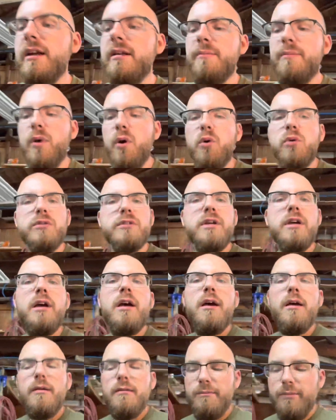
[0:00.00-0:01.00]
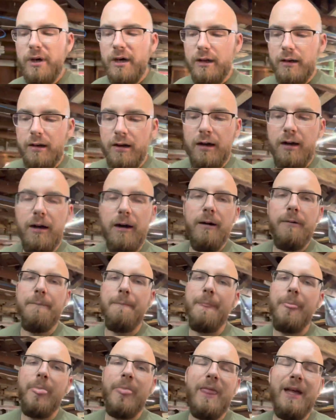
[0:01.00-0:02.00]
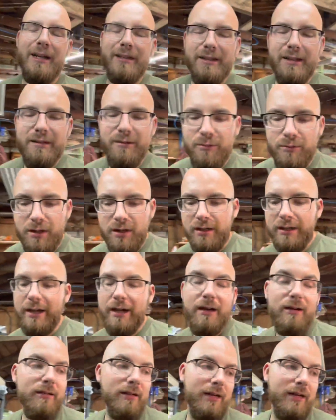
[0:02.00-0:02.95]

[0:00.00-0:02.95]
of bolt, but that didn't work out.